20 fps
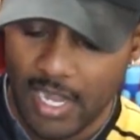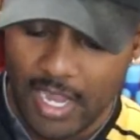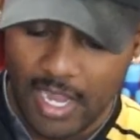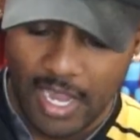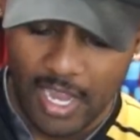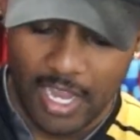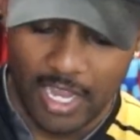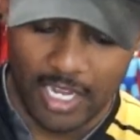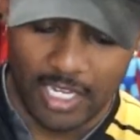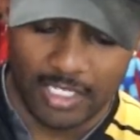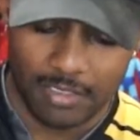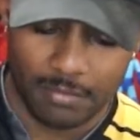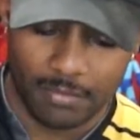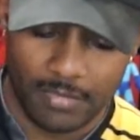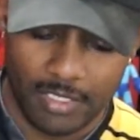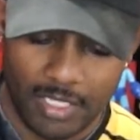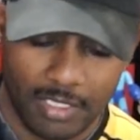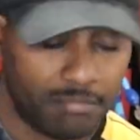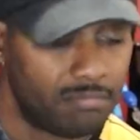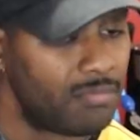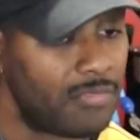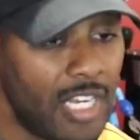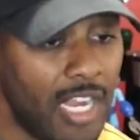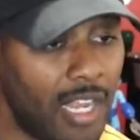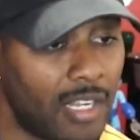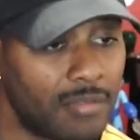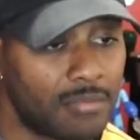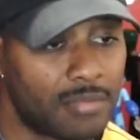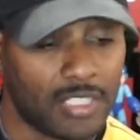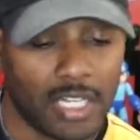And
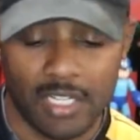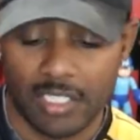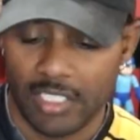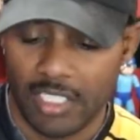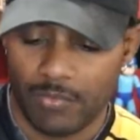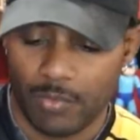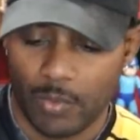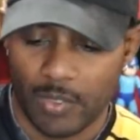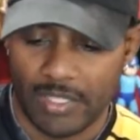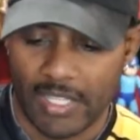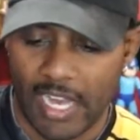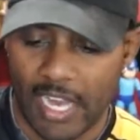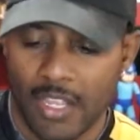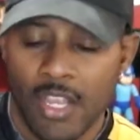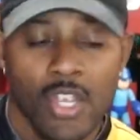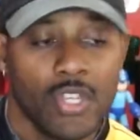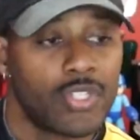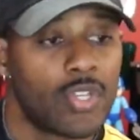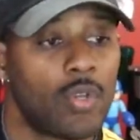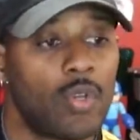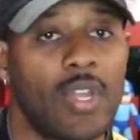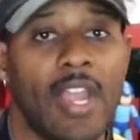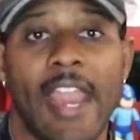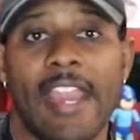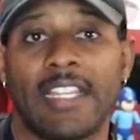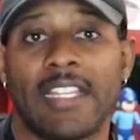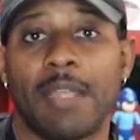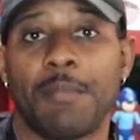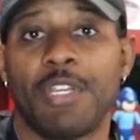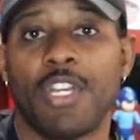yeah, I'm trying to leave it with that. So
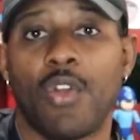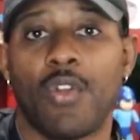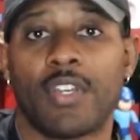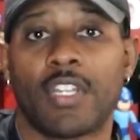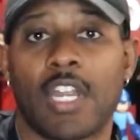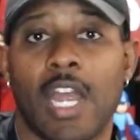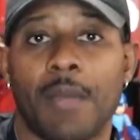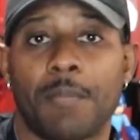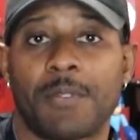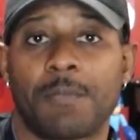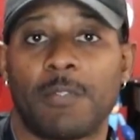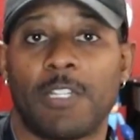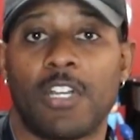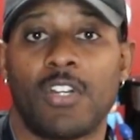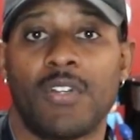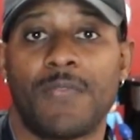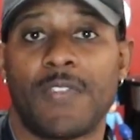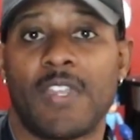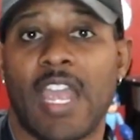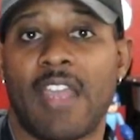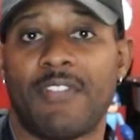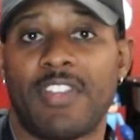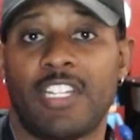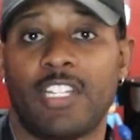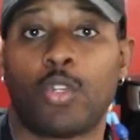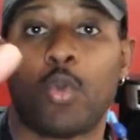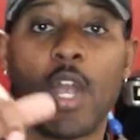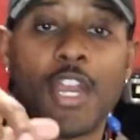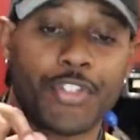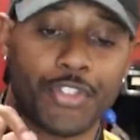hey, let me know in the comments below if you have any
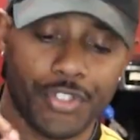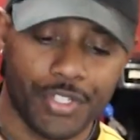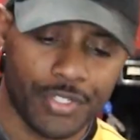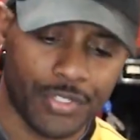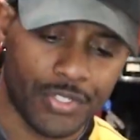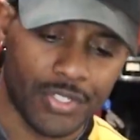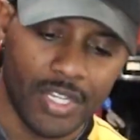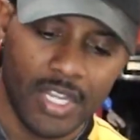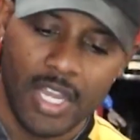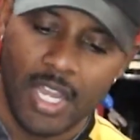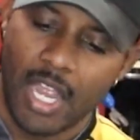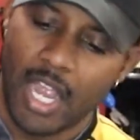questions.